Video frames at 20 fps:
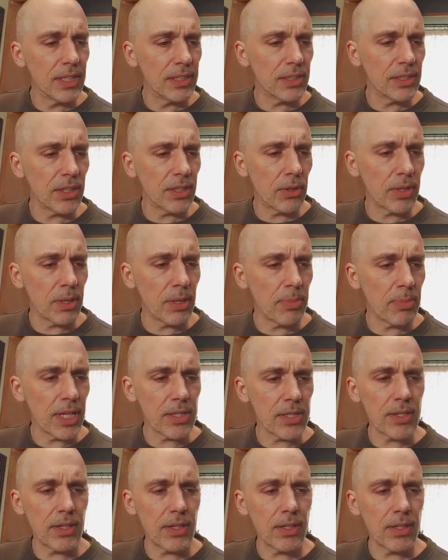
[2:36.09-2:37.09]
so it
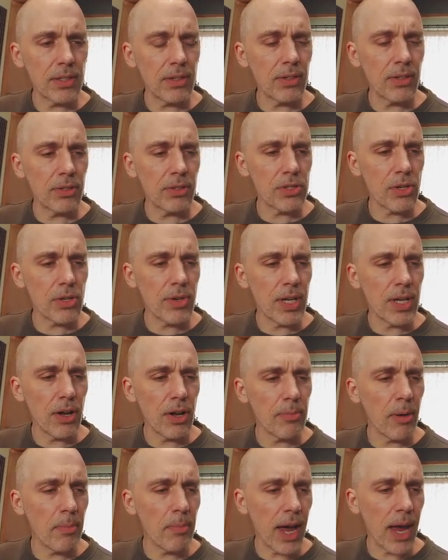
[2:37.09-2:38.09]
depends on your screen.
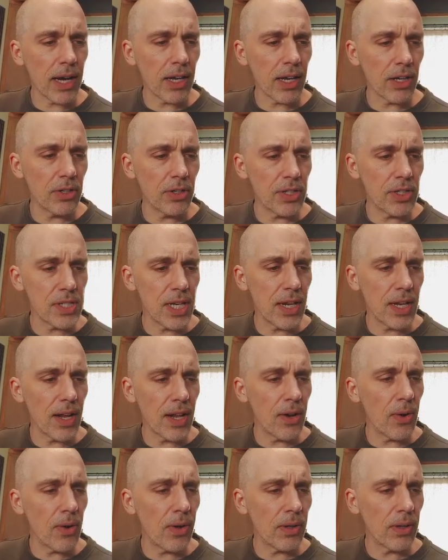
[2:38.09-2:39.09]
On my Mac I couldn't see it
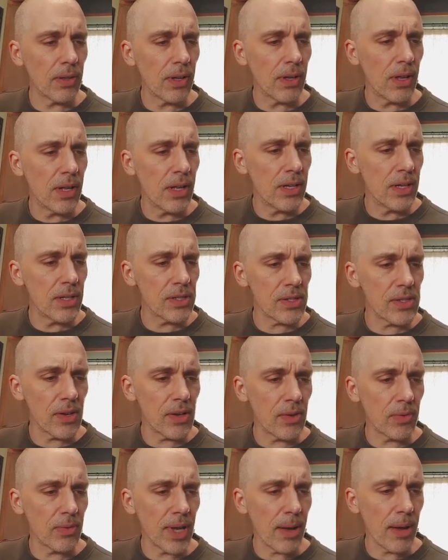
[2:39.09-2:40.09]
at all.
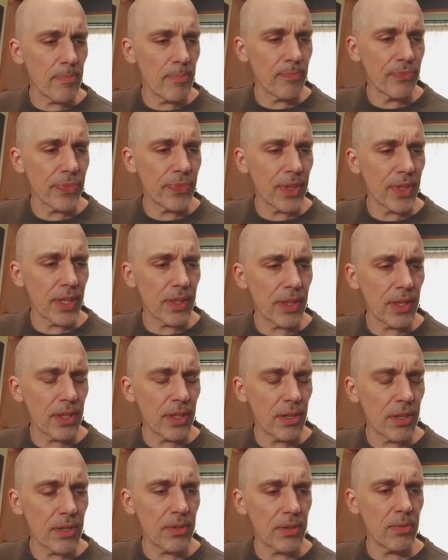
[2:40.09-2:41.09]
So
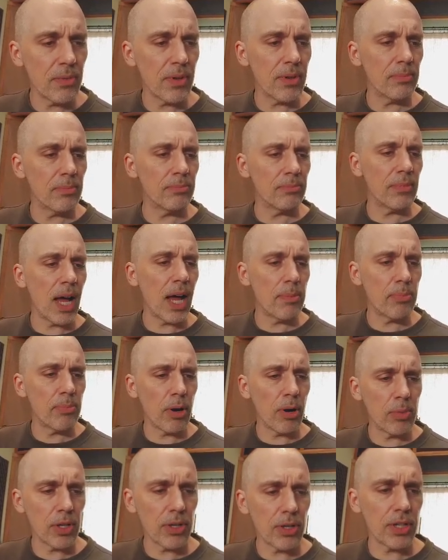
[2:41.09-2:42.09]
I'm
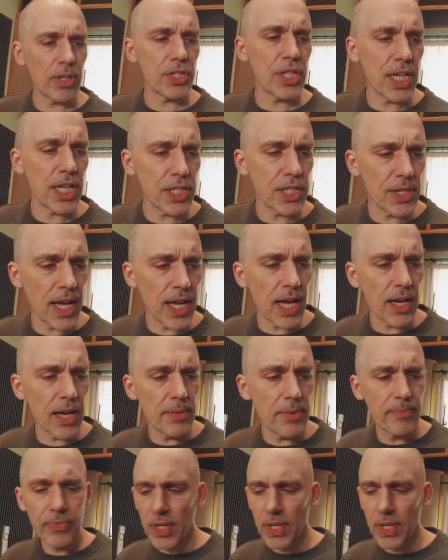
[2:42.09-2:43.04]
probably going to change that.